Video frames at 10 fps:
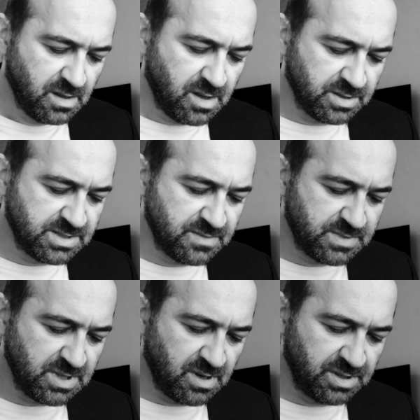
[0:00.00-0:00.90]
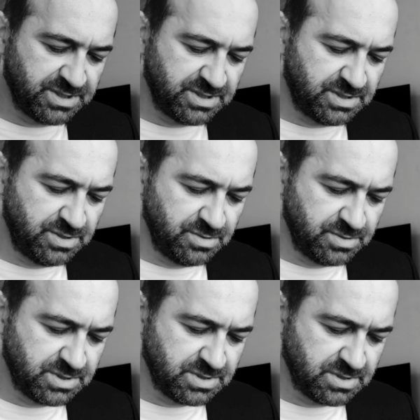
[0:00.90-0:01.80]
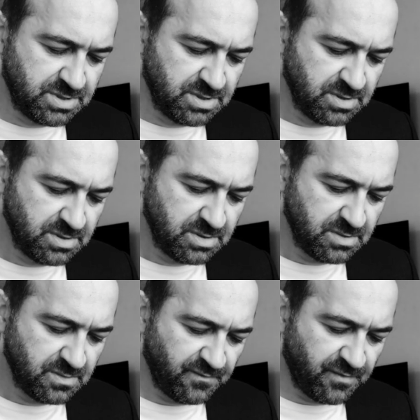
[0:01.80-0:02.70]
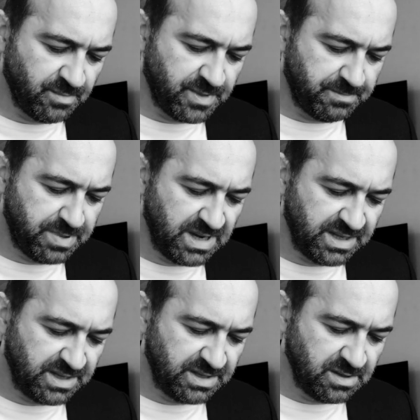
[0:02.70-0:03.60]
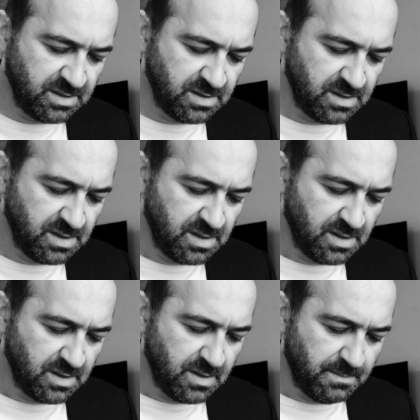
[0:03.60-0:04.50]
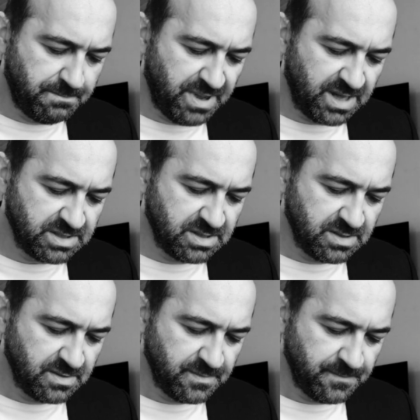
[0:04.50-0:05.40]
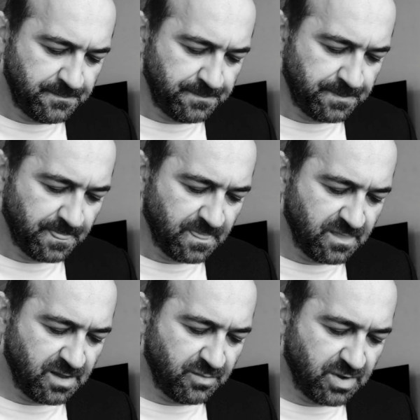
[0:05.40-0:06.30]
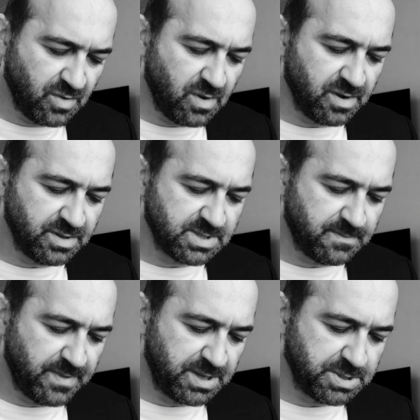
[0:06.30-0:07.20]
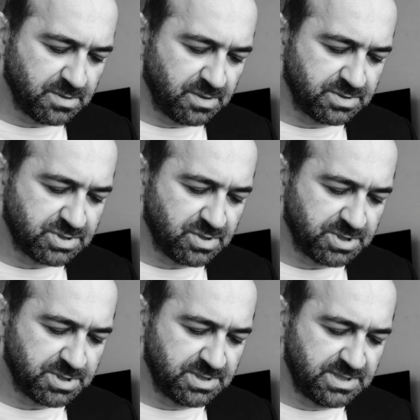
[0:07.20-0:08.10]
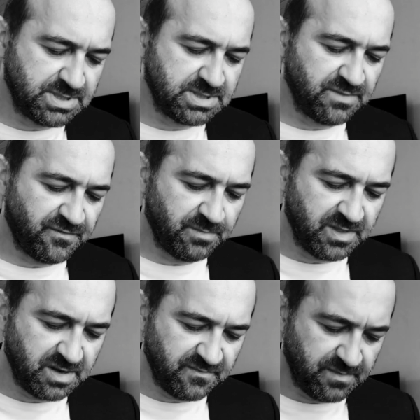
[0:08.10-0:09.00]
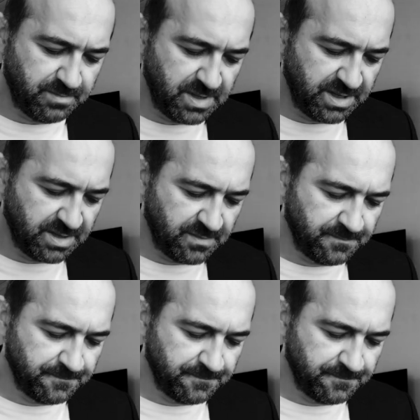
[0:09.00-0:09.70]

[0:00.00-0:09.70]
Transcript: concepts are deduced from the plane, but they require a special construction distinct from that of the plane.